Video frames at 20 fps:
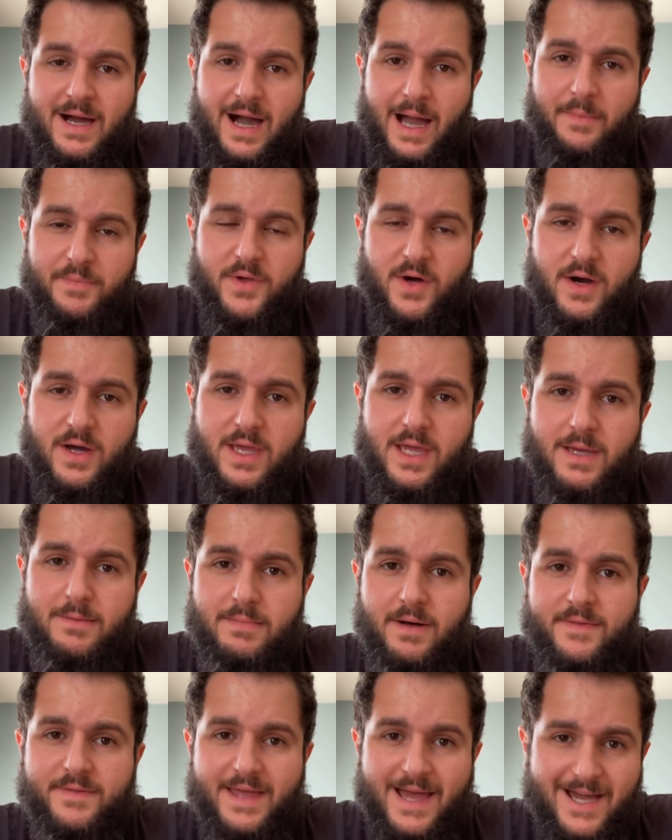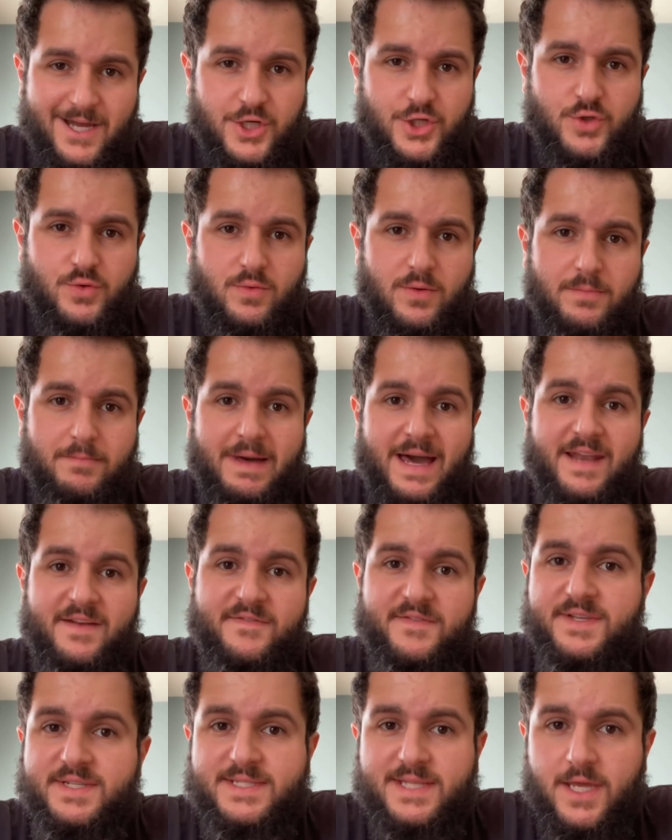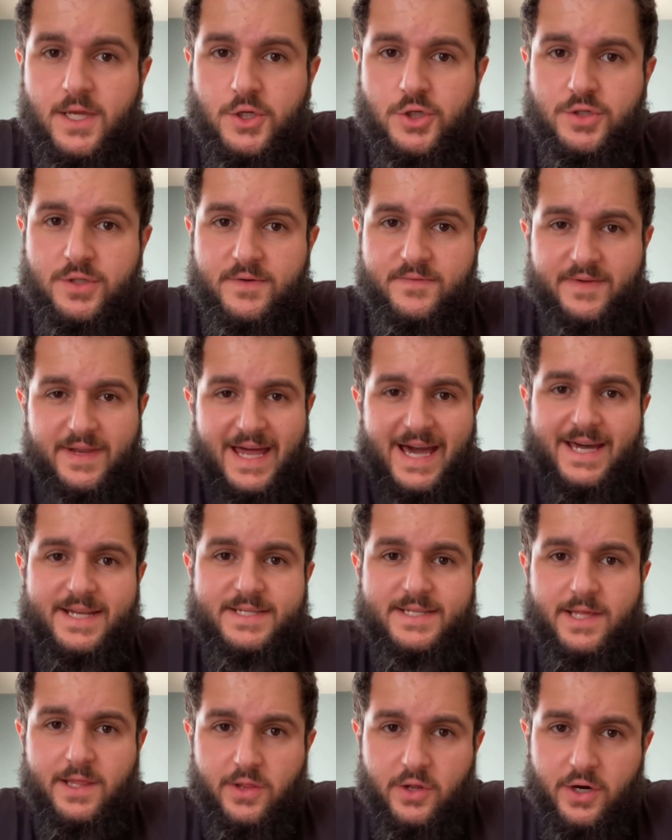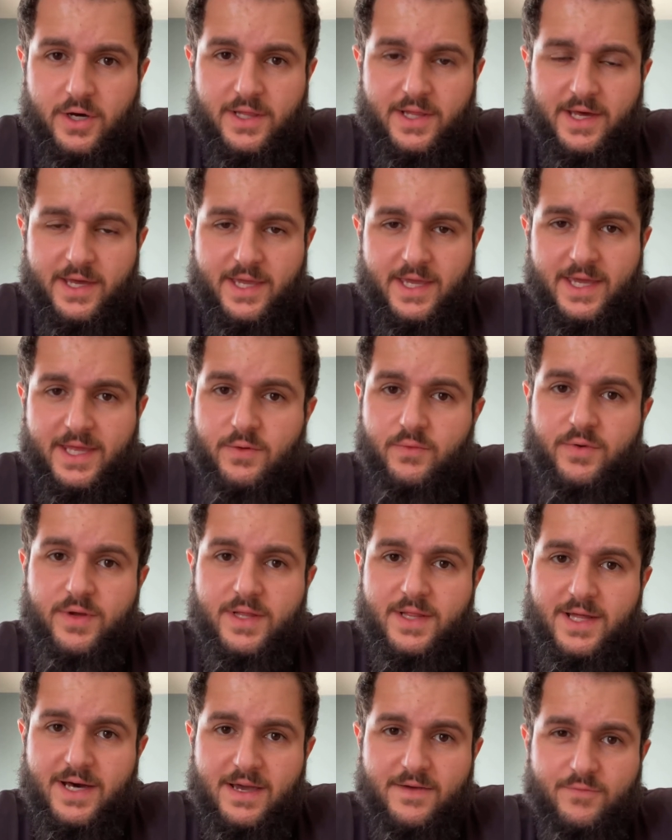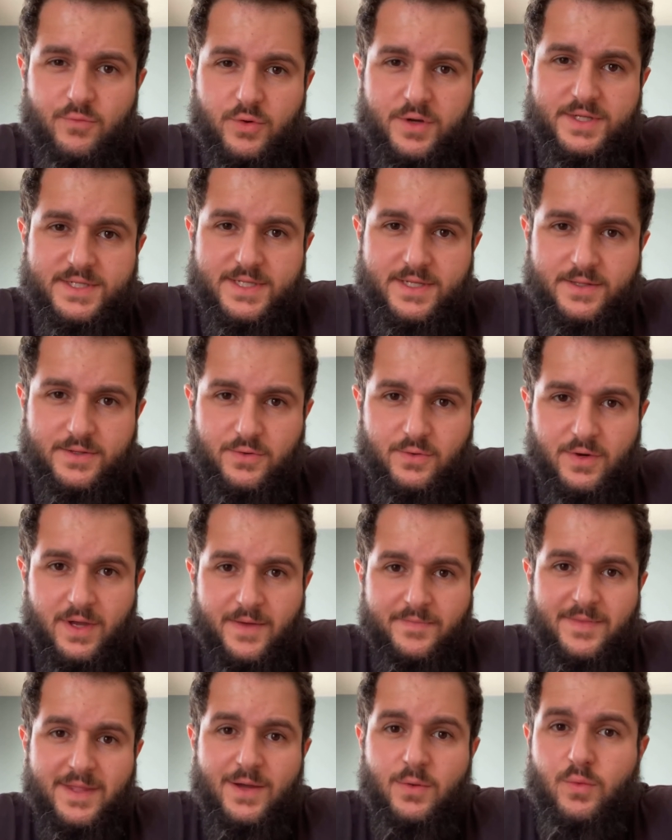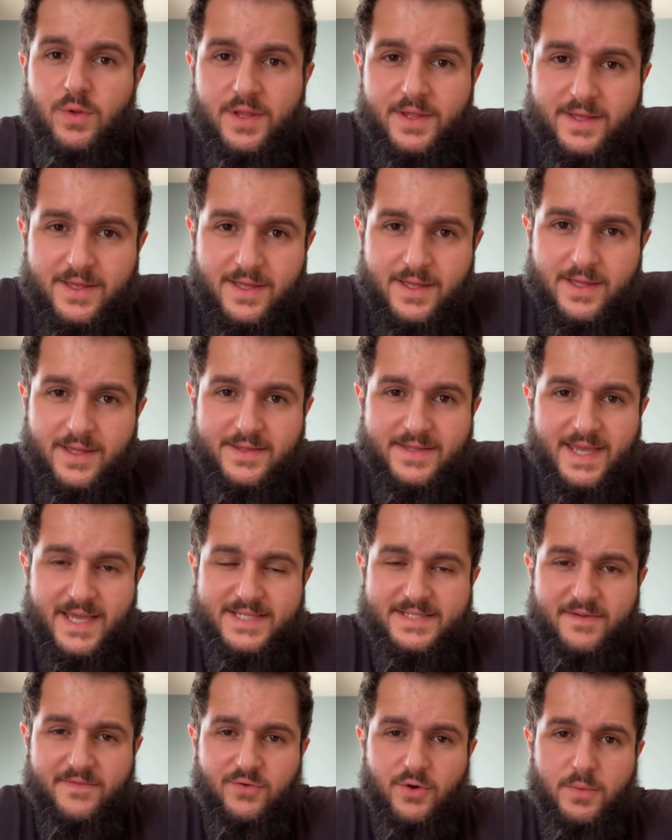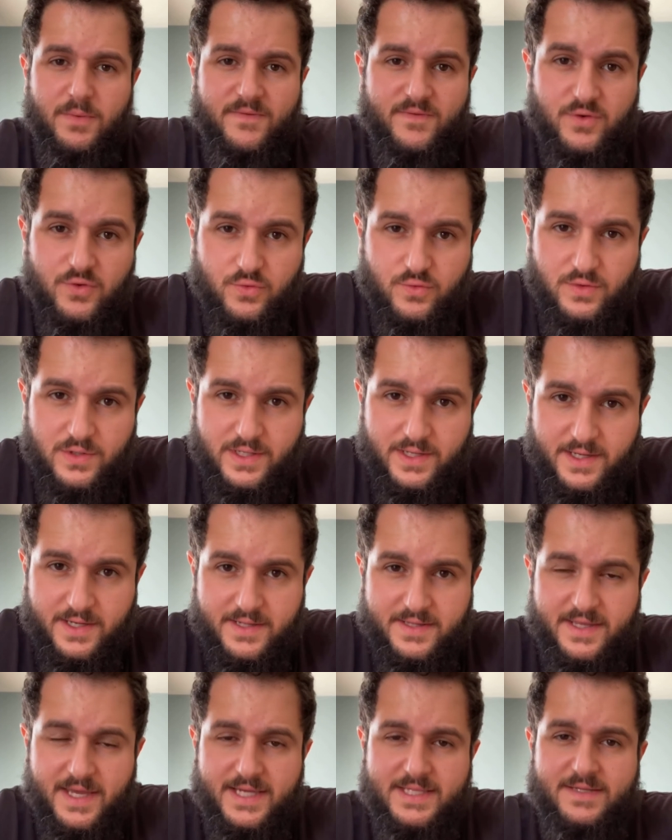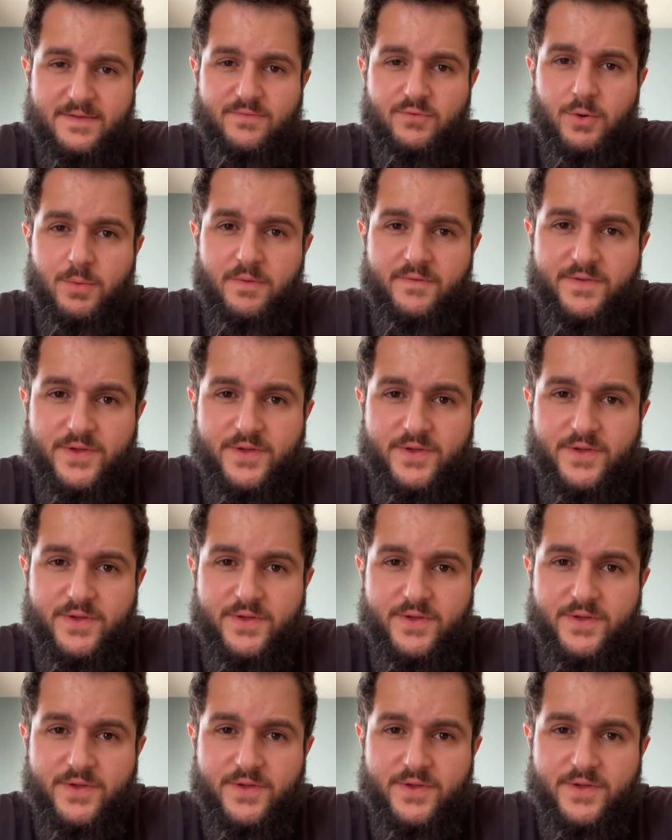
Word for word: I'm talking about the actual manifestation of it. How does it look like in real life? What does it do? Well, it, it takes the form of Googling. It takes the form of